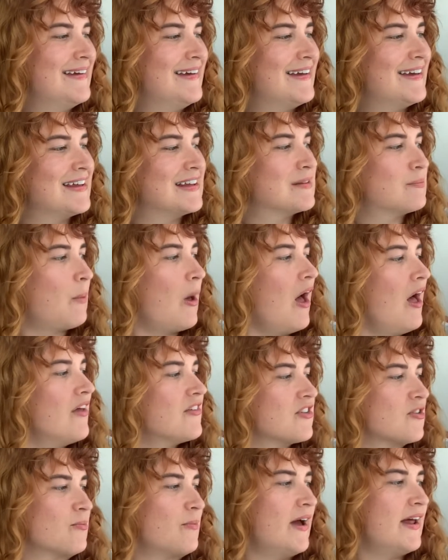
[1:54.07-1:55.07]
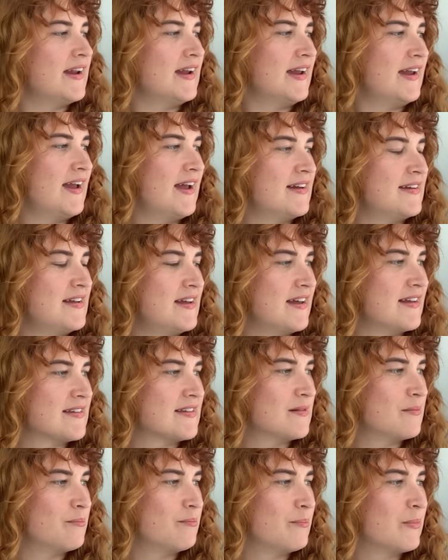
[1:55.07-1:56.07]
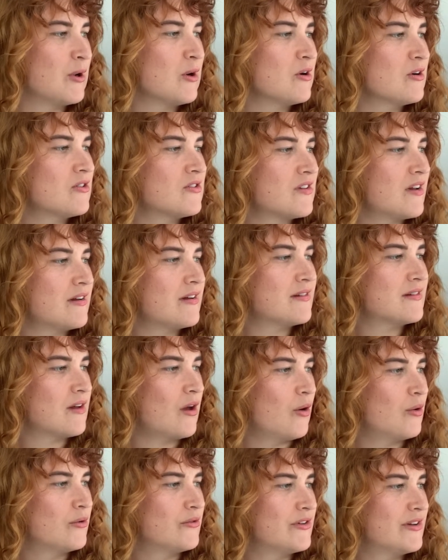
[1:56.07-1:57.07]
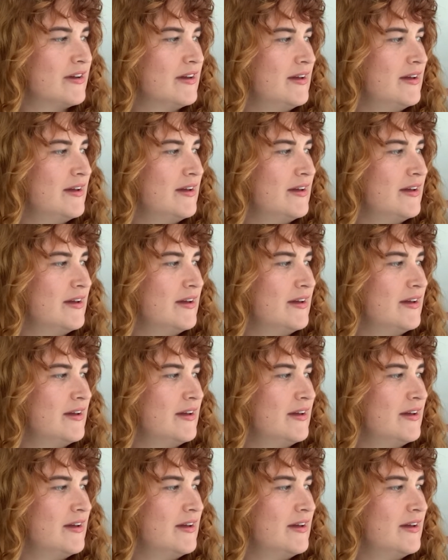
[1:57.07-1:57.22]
His paws are muddy and he has some burrs on his coat.